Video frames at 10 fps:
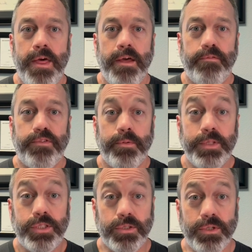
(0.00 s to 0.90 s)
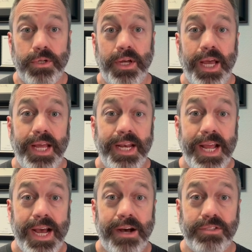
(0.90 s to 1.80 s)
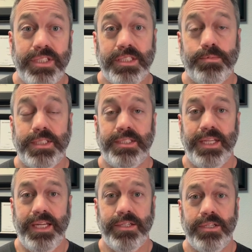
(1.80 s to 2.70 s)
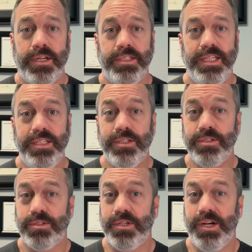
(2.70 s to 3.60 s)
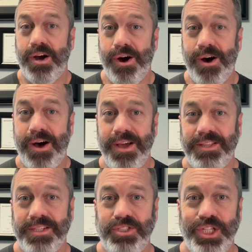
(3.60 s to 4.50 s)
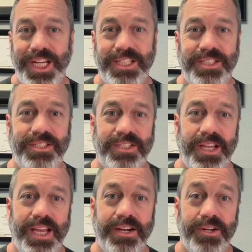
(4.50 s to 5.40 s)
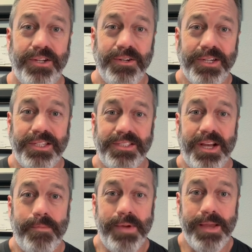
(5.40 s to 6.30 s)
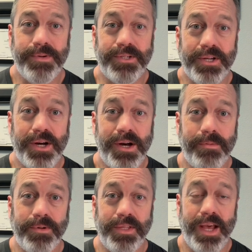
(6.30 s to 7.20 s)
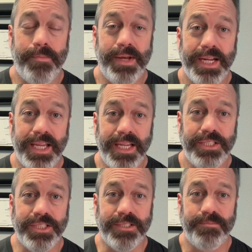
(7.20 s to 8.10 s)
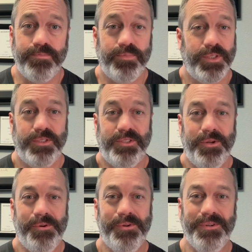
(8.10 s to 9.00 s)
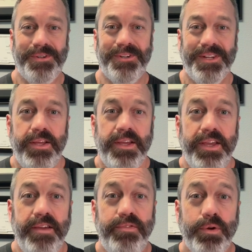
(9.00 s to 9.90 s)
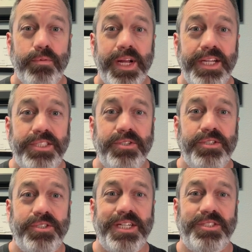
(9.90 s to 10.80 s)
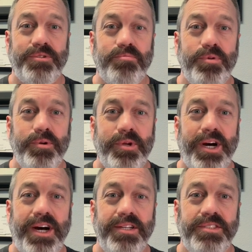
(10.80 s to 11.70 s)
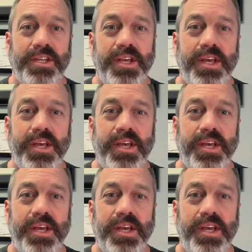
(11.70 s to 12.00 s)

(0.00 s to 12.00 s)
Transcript: from the school, and now, six months later, teachers are in awe at the changes and are curious how Mabel calmed without medication. So cool. If you're ready to address the root cause